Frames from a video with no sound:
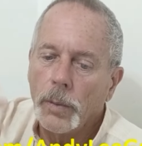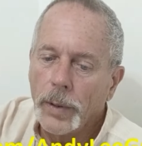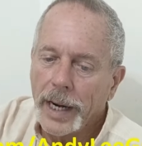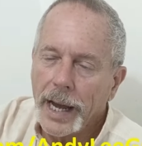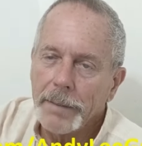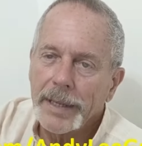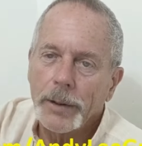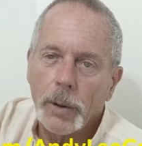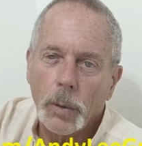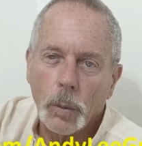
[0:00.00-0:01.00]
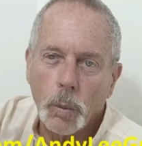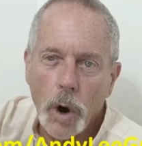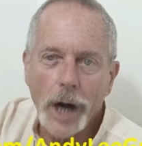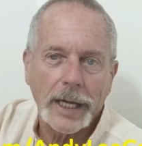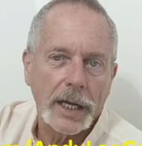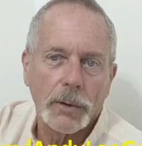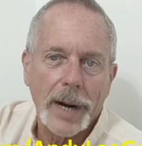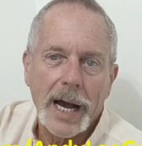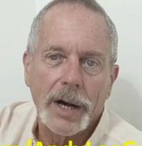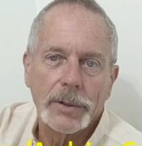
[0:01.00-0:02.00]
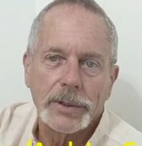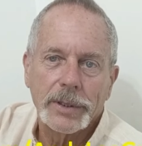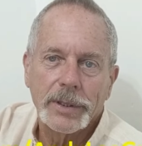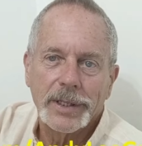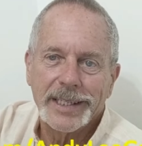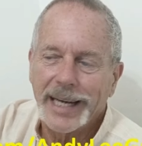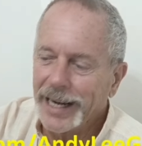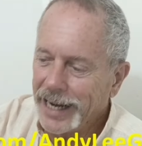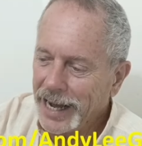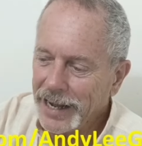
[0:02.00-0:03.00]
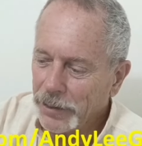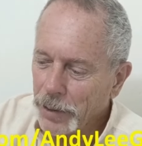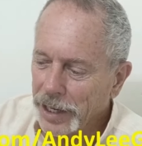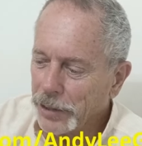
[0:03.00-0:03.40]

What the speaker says: when I'm walking around, the